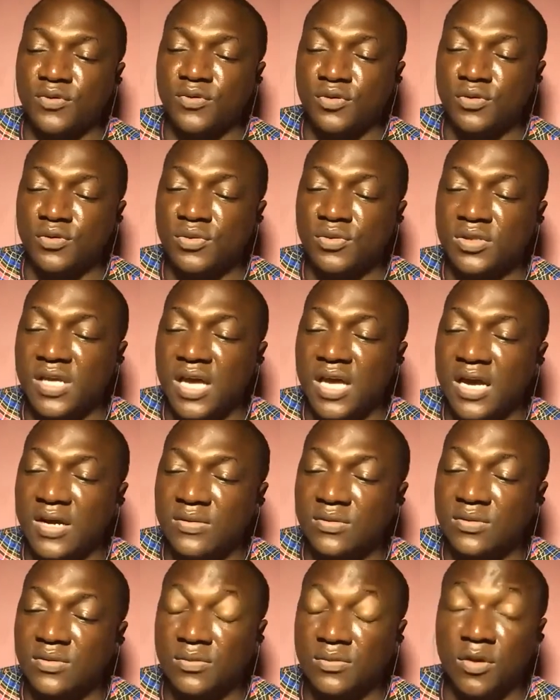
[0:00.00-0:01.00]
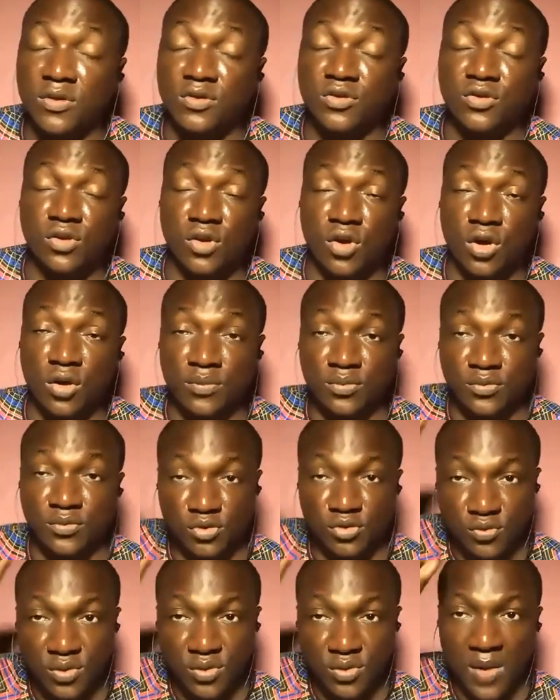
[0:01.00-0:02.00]
We must comb
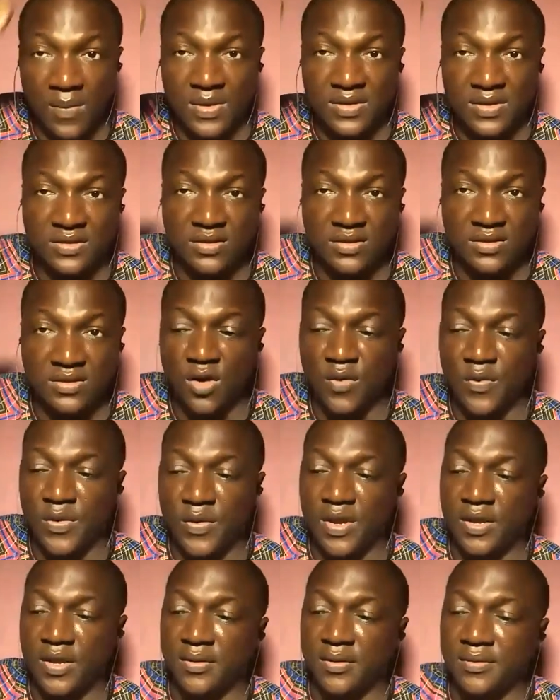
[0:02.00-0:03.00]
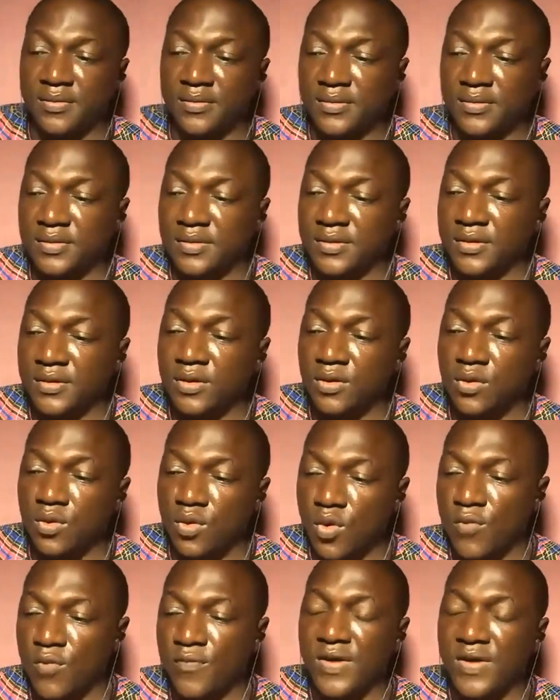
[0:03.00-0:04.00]
through our story
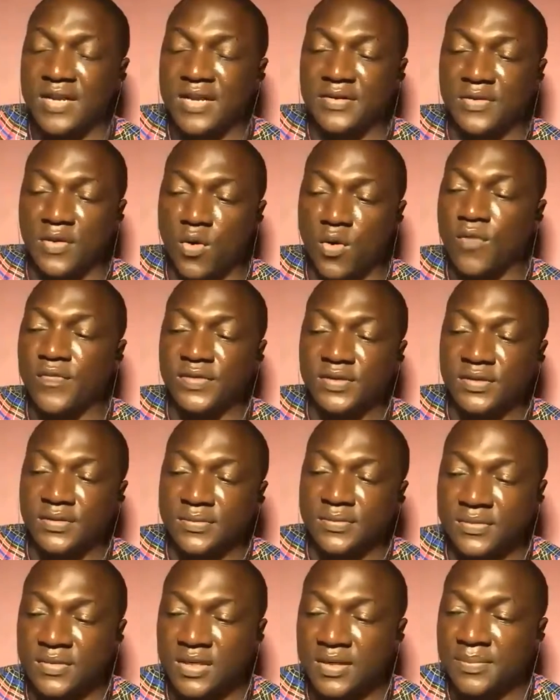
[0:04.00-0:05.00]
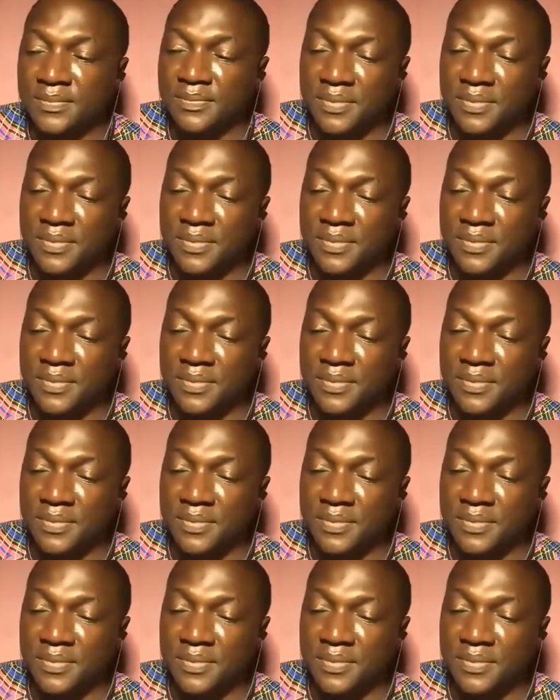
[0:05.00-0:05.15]
over and over,